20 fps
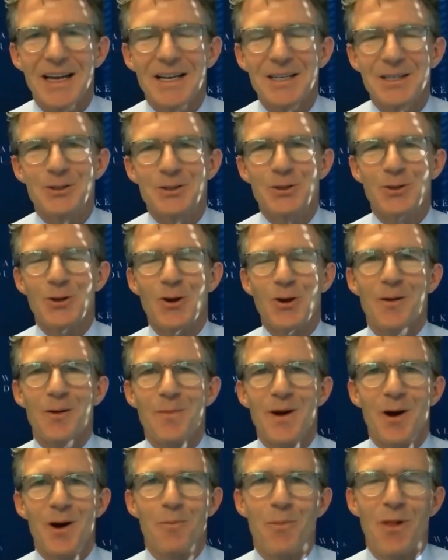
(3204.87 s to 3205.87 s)
to get you to talk
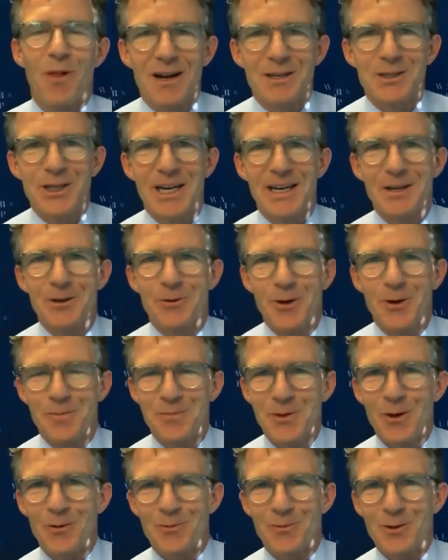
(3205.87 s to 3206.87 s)
about blockchain and
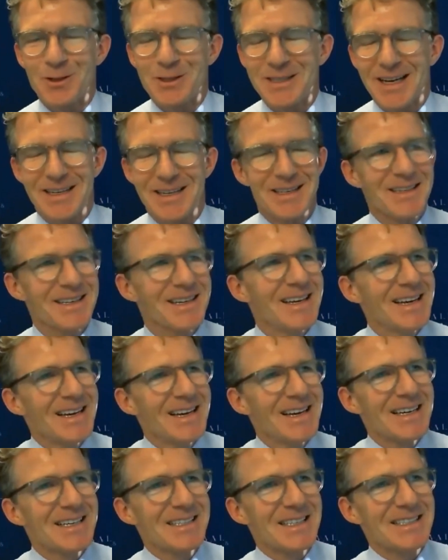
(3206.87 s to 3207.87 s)
crypto for a second,
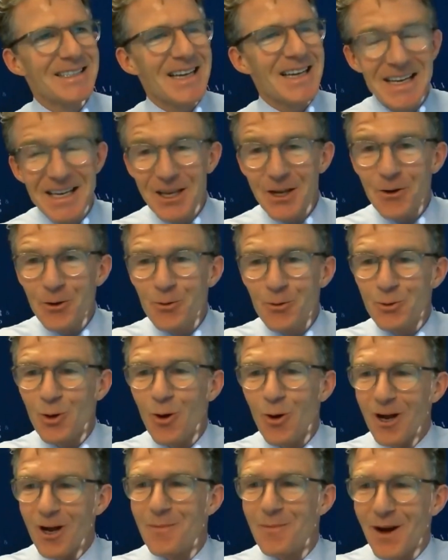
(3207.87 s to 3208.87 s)
because as I hear you
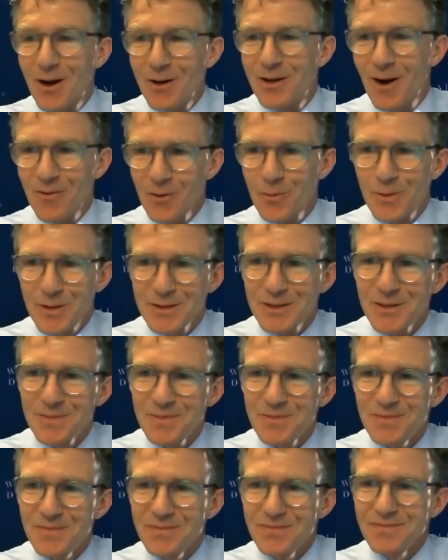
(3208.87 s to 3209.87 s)
talk about governments,
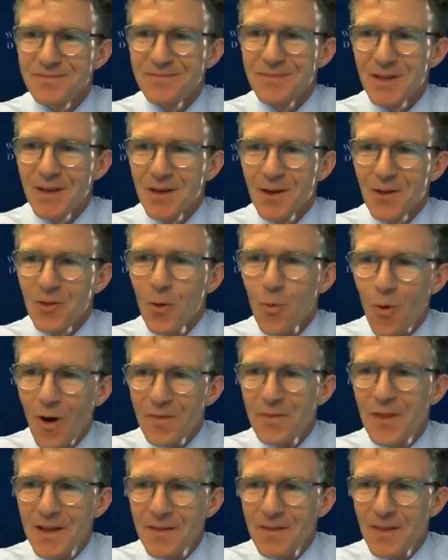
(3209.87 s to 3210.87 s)
the
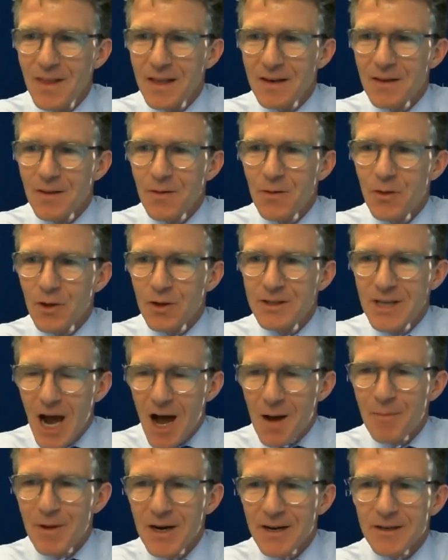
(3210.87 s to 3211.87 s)
one thing that the
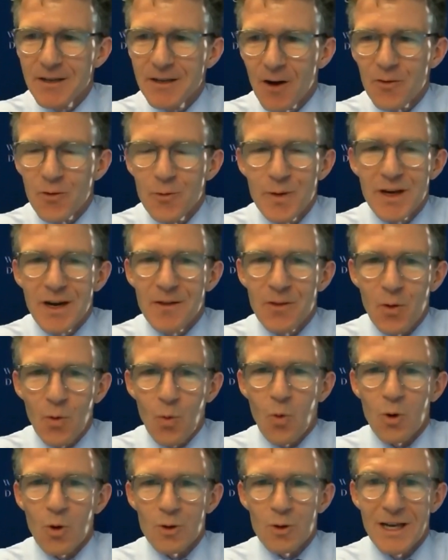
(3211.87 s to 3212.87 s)
dominant government in the
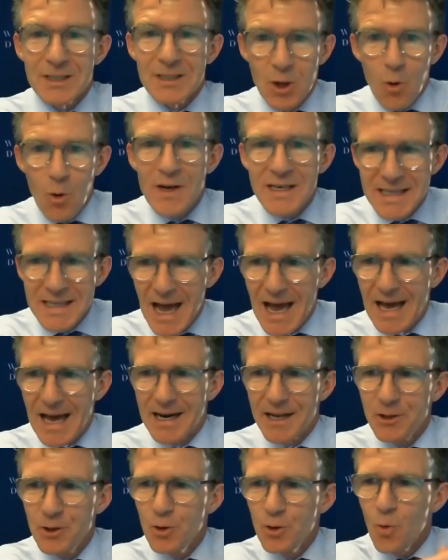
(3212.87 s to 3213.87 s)
world has always
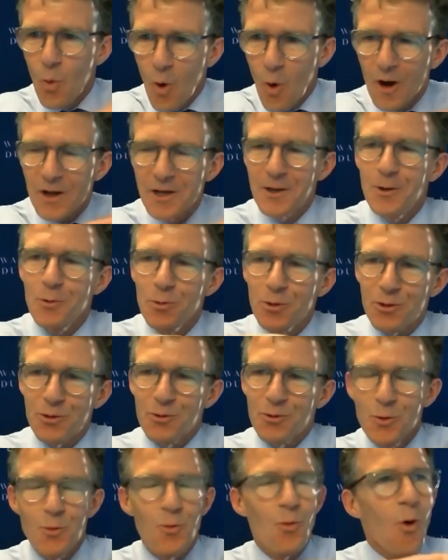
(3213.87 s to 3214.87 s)
had, and you walk you
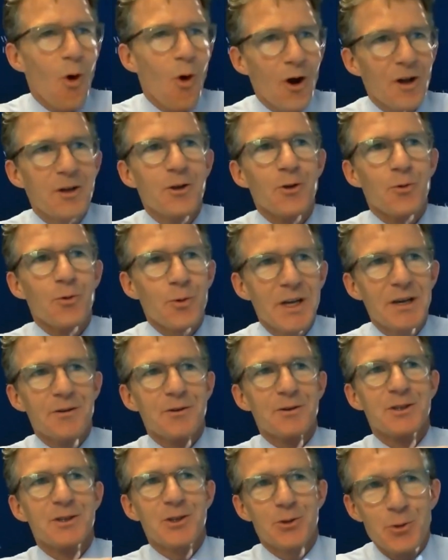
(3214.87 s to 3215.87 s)
you walk your
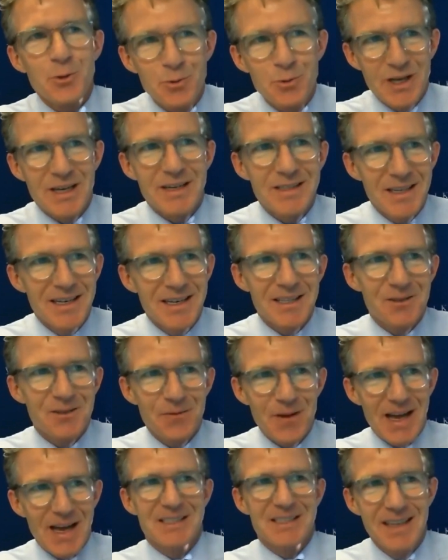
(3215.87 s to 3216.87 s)
readers through this, and it's
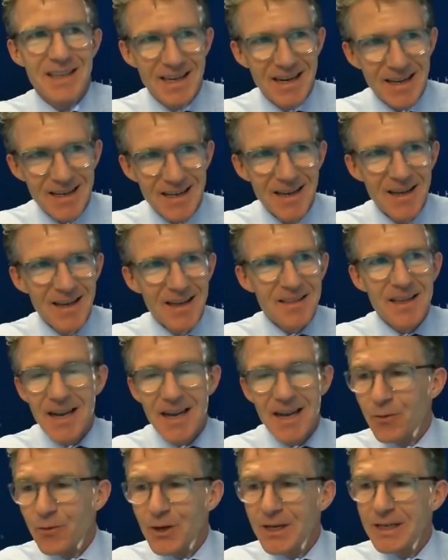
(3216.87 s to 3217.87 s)
fascinating that
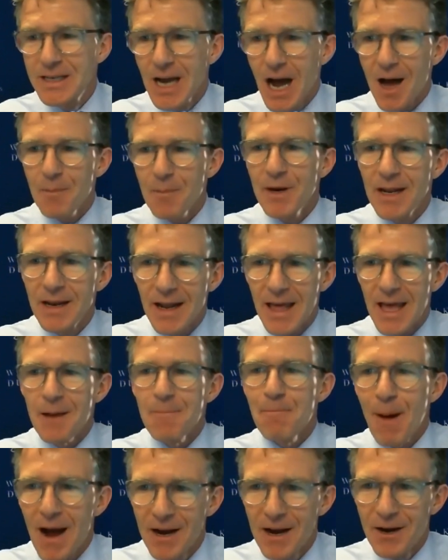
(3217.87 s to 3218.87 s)
every dominant
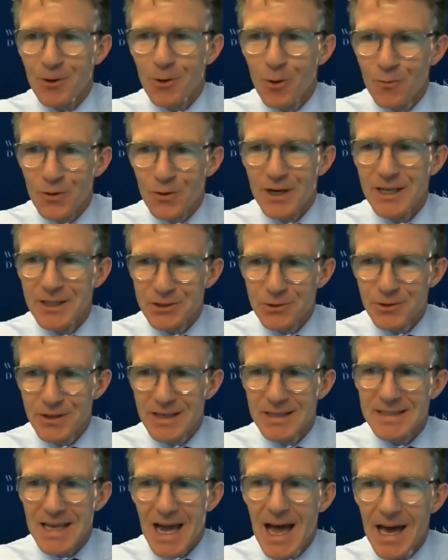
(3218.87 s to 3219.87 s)
empire over
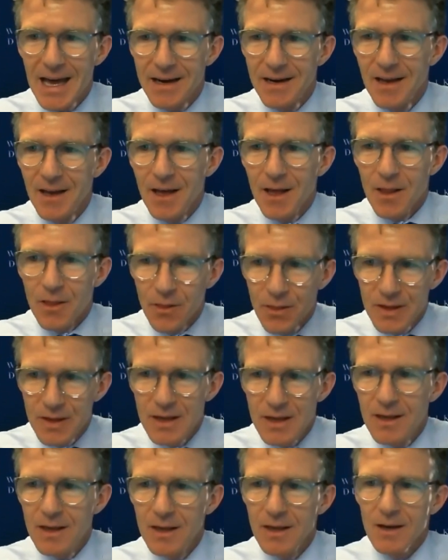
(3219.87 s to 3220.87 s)
history has had
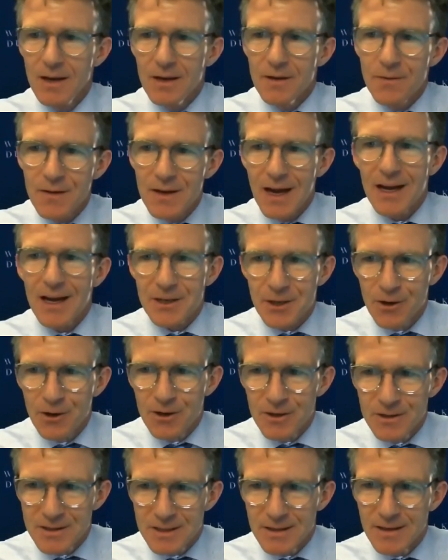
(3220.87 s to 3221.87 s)
the fiat
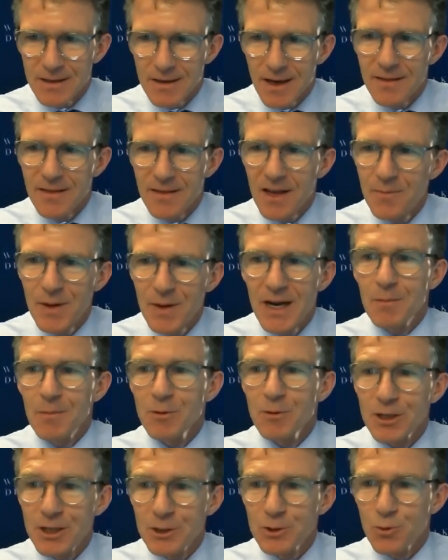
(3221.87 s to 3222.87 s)
currency, and they've been
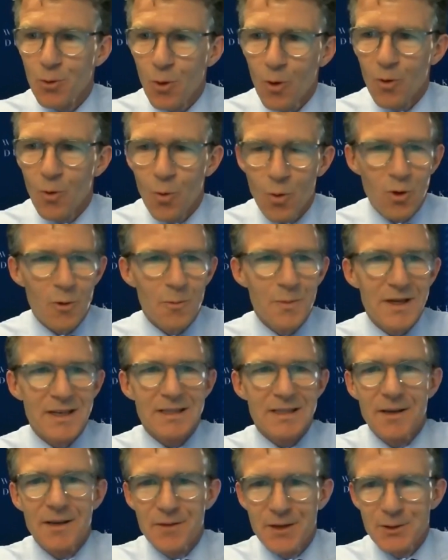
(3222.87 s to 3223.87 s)
able to control the world
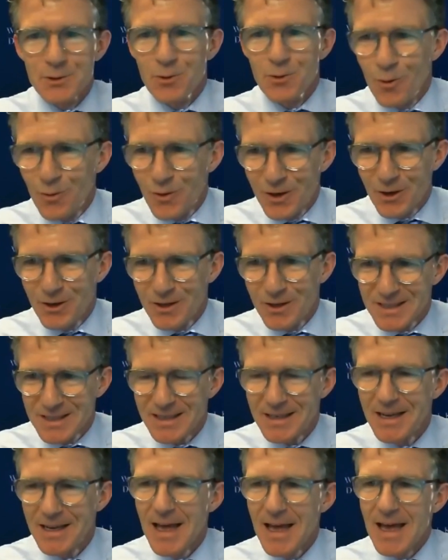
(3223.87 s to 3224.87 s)
because they've controlled the
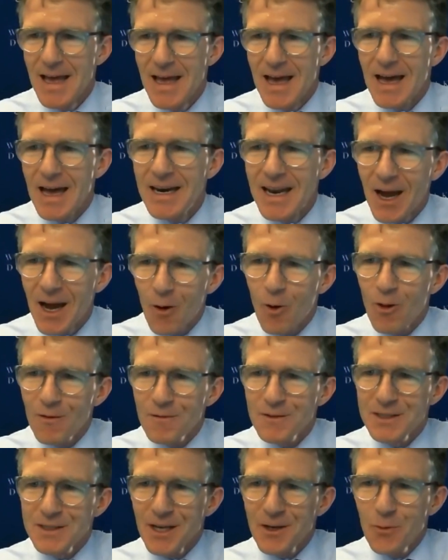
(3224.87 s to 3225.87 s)
currency. And now all
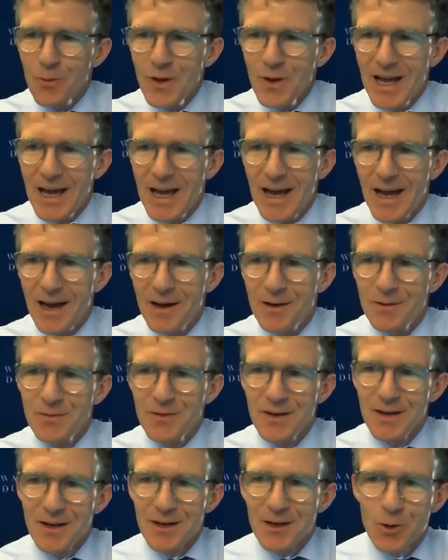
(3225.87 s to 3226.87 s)
of a sudden we have
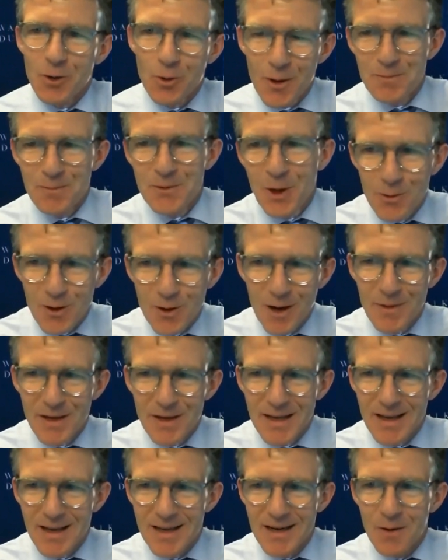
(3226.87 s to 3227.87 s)
crypto
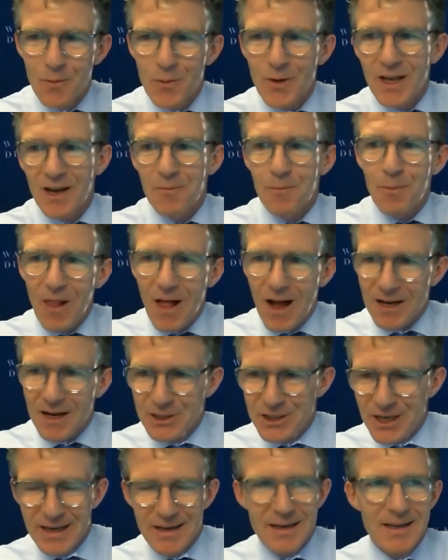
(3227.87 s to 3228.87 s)
coming in and we have
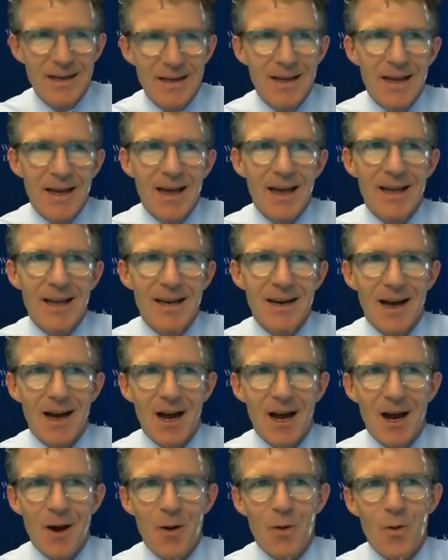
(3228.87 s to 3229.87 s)
blockchain. And
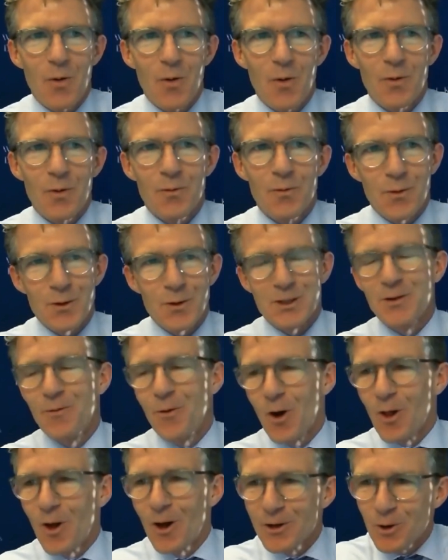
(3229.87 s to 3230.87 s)
uh, first of
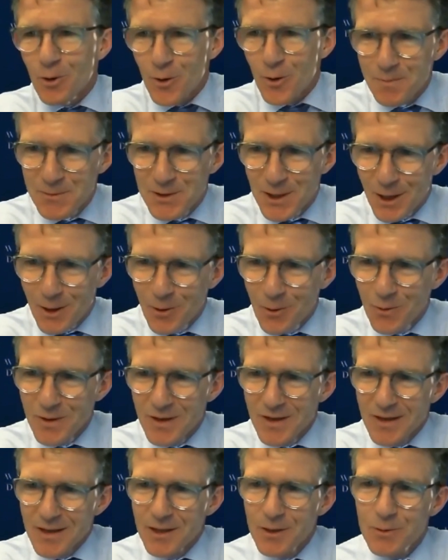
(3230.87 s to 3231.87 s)
all, on crypto,
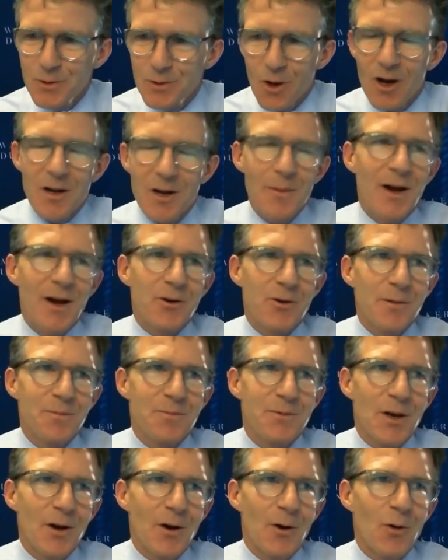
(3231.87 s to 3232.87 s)
you talk about
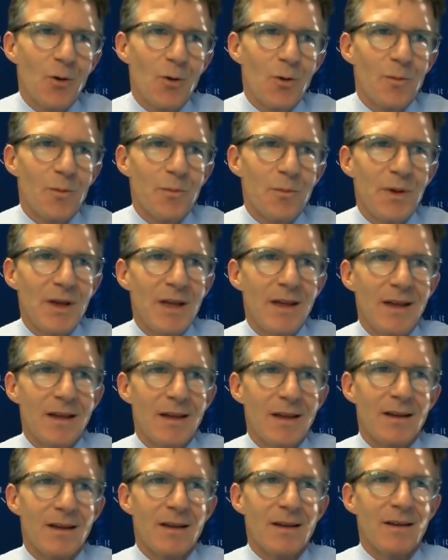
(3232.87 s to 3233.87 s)
crypto
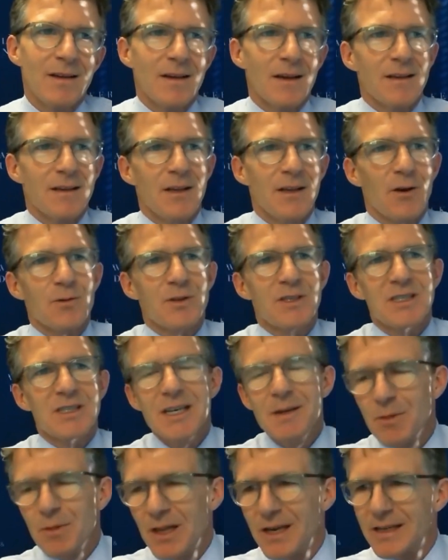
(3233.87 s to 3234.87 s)
being, you know,
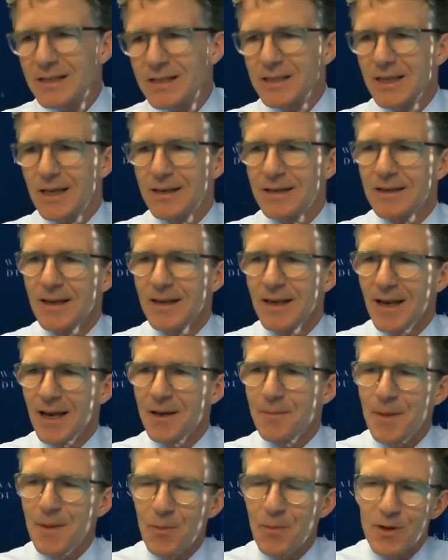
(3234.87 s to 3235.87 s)
seamless and,
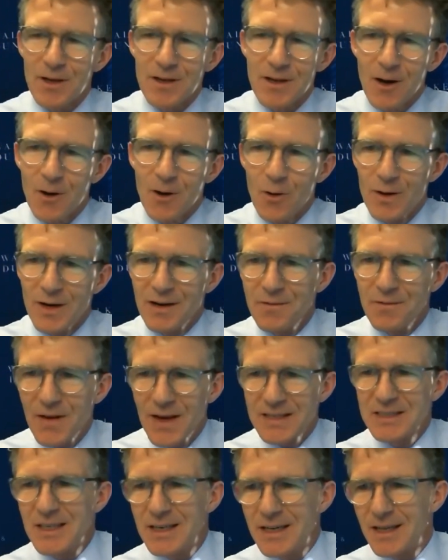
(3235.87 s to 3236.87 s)
and people can go and
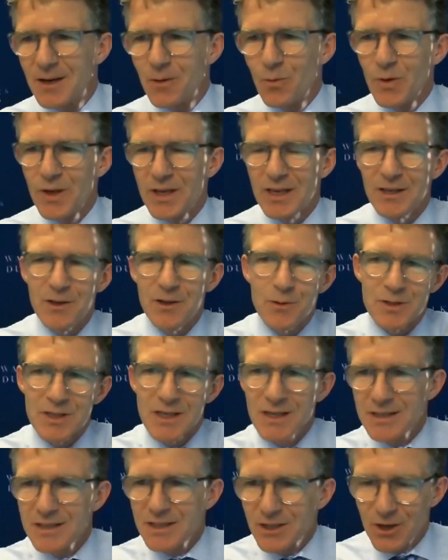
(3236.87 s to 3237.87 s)
invest in it and we can use
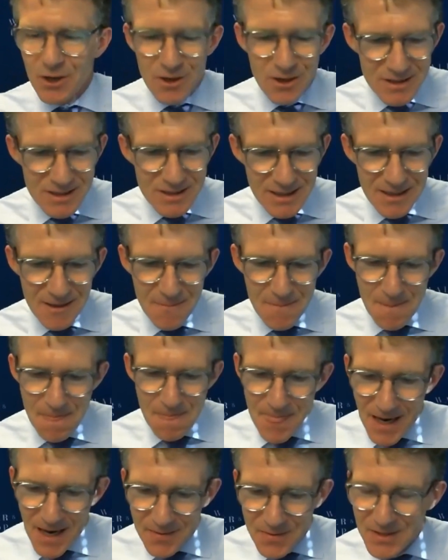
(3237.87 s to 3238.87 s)
it as a currency.
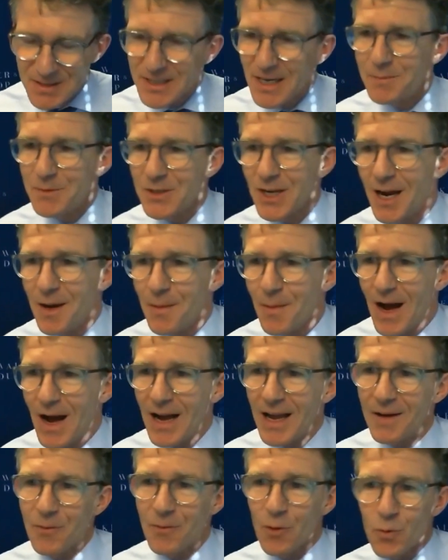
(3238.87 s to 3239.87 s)
At the same time,
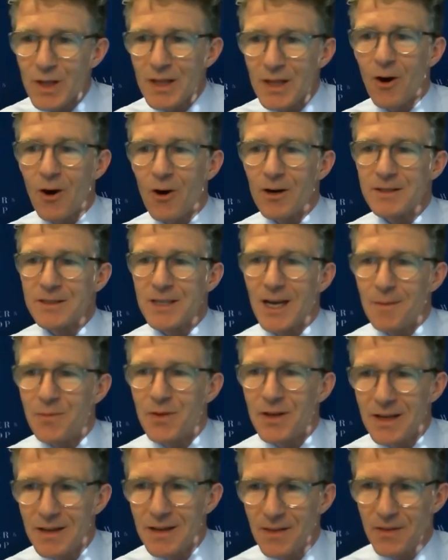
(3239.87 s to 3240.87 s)
I have a really hard time
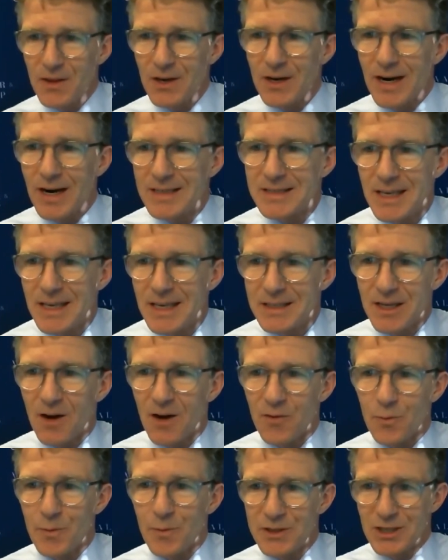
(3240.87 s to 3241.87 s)
thinking that the United States
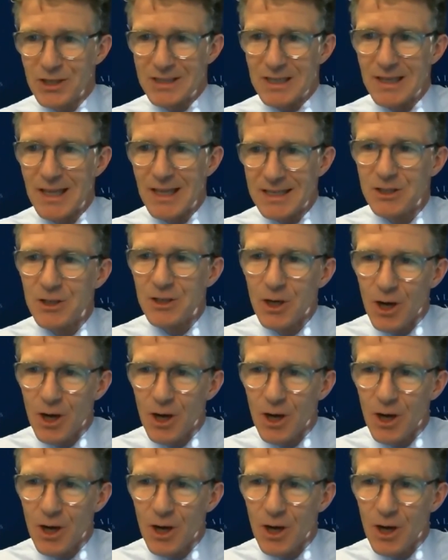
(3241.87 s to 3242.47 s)
government just lets